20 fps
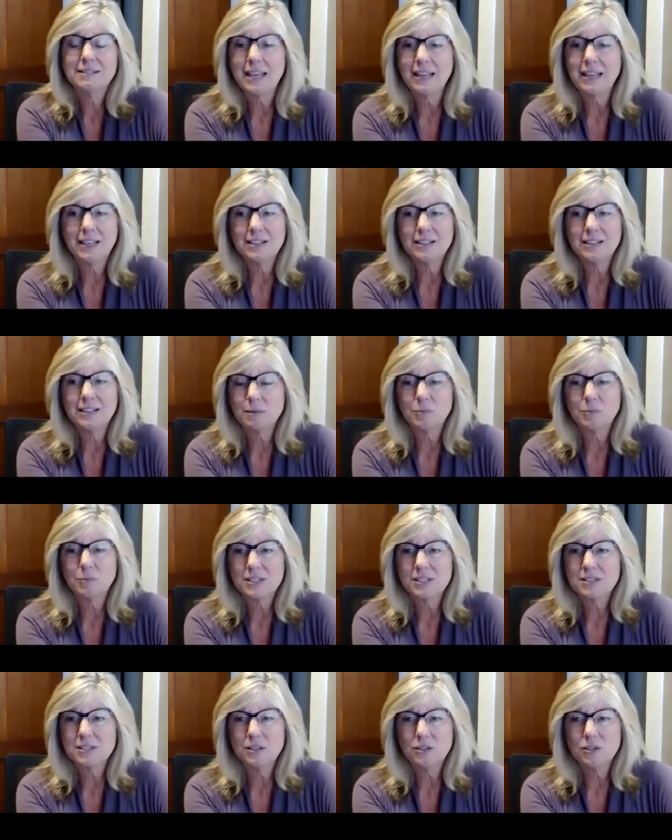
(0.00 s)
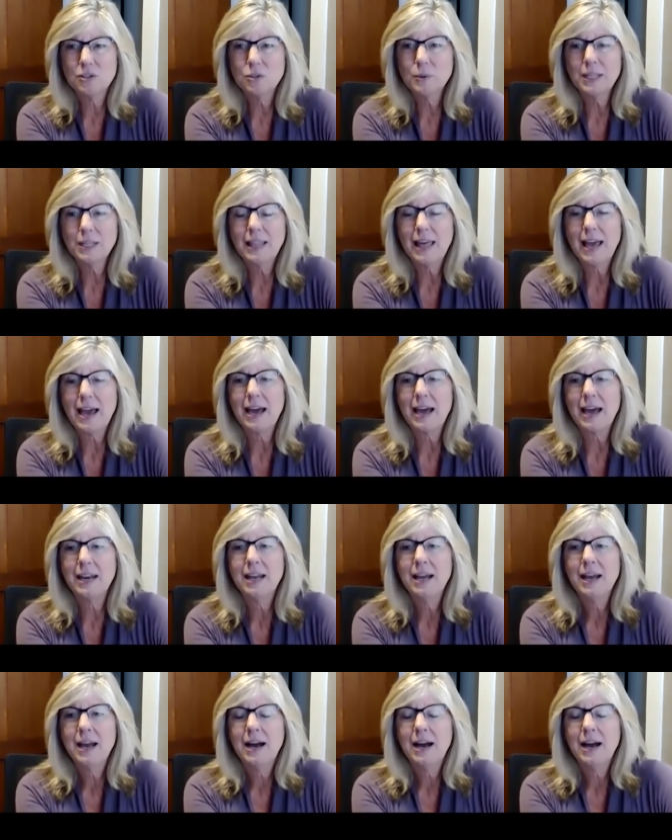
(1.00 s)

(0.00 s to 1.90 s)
taking some risks and doing that,